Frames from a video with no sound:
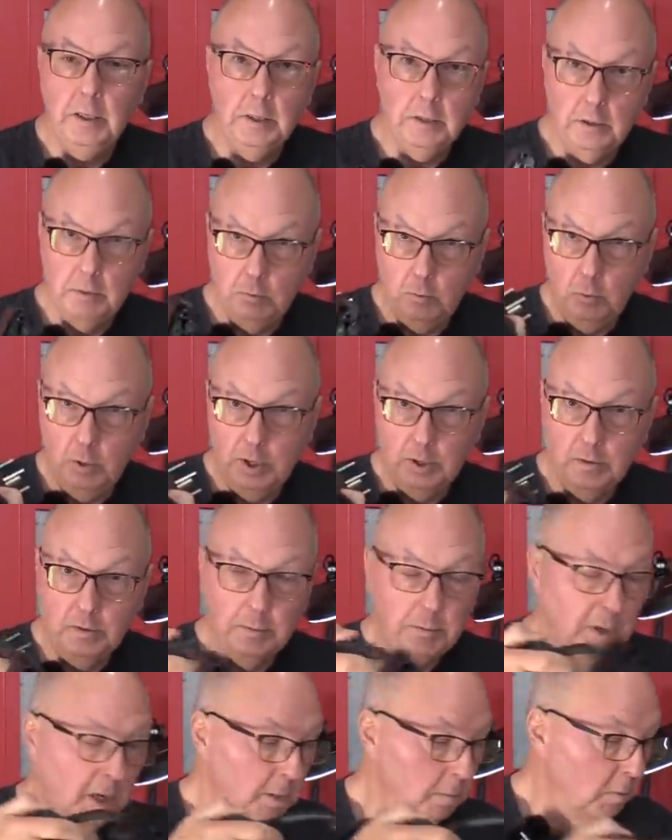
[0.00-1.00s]
it
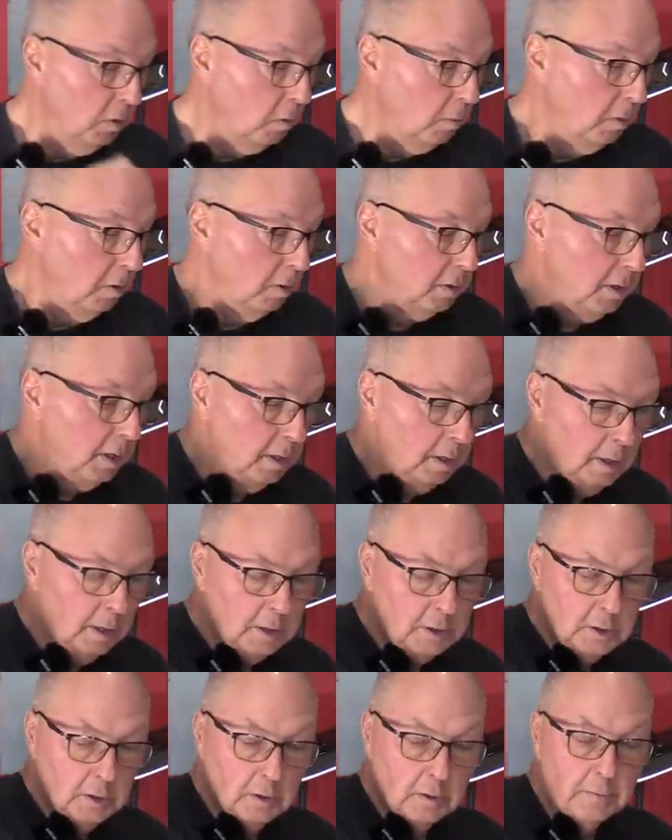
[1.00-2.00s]
with my mobile
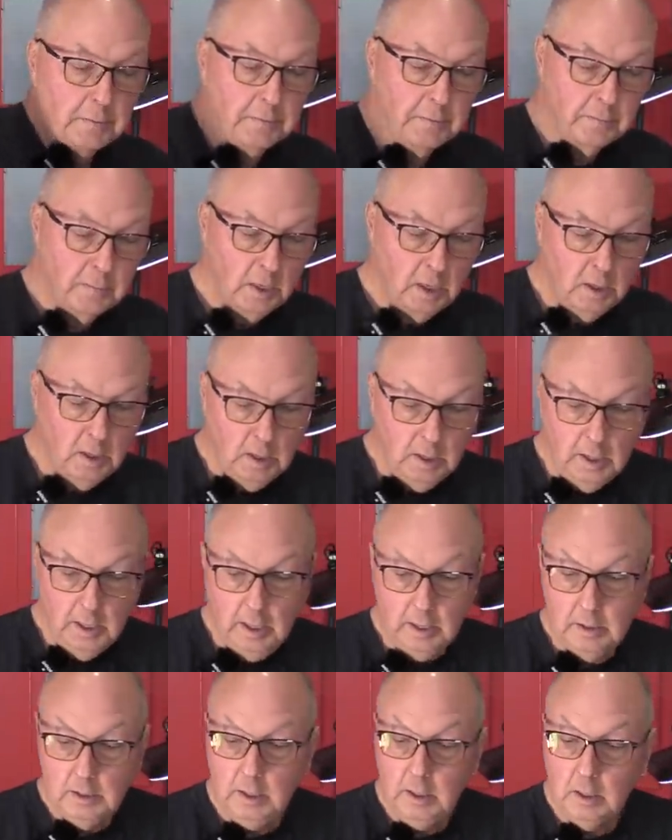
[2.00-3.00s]
connector.
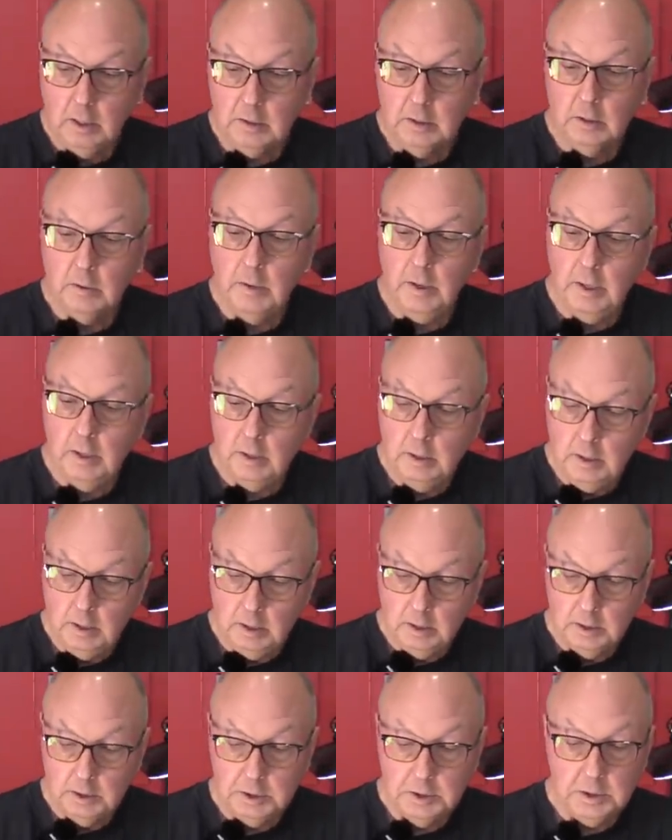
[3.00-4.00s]
And the other end
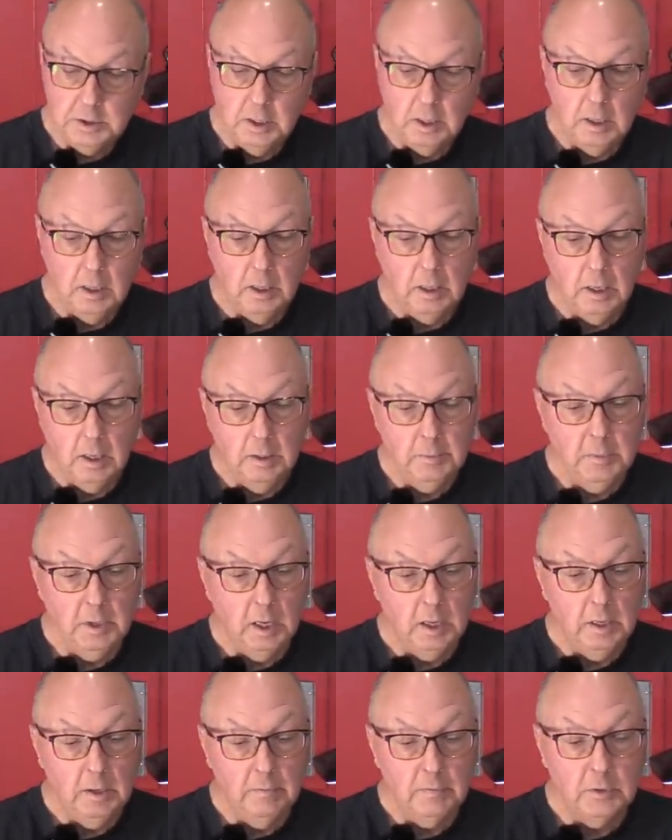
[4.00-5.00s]
is, I'm
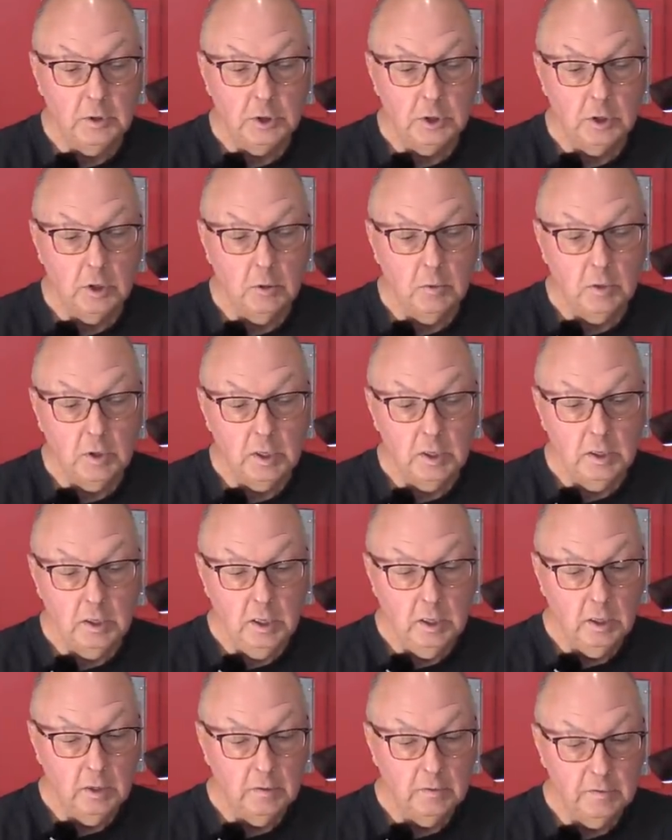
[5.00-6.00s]
not even sure what it
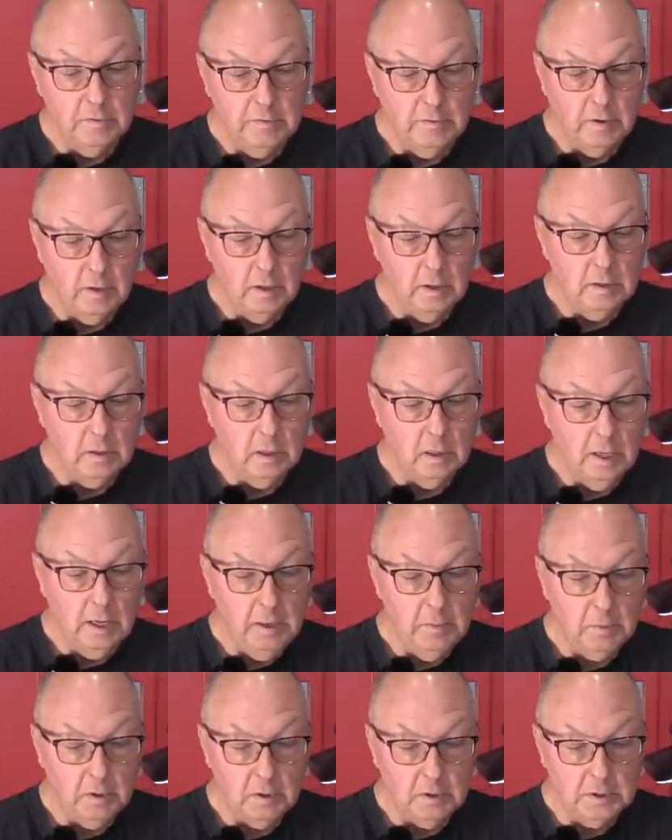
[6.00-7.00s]
is. The
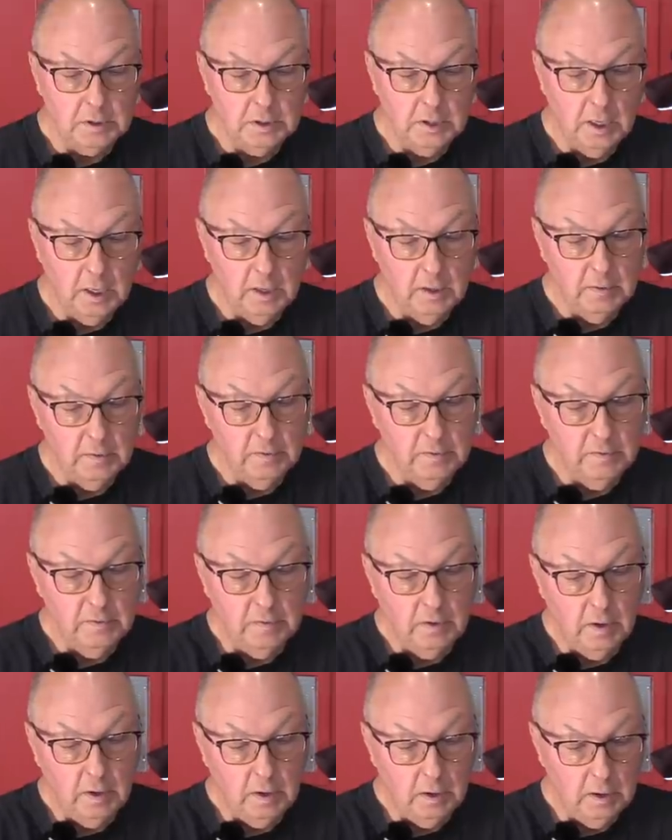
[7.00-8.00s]
label says,
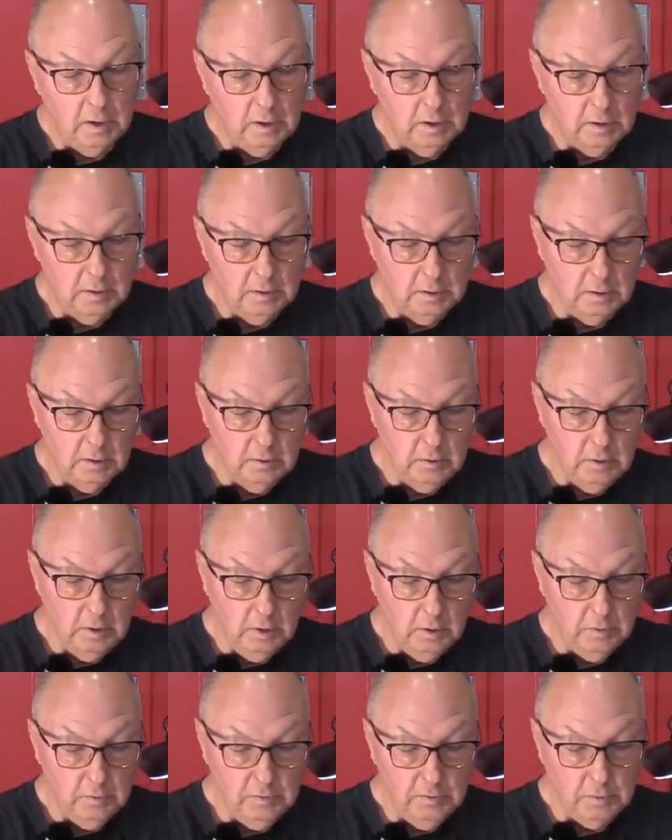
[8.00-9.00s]
who
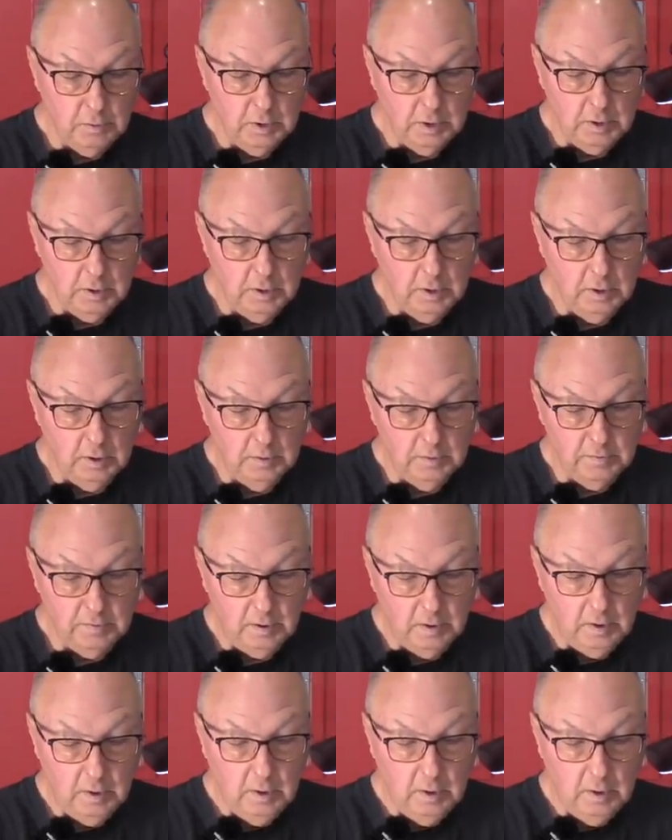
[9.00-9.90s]
knows what it is.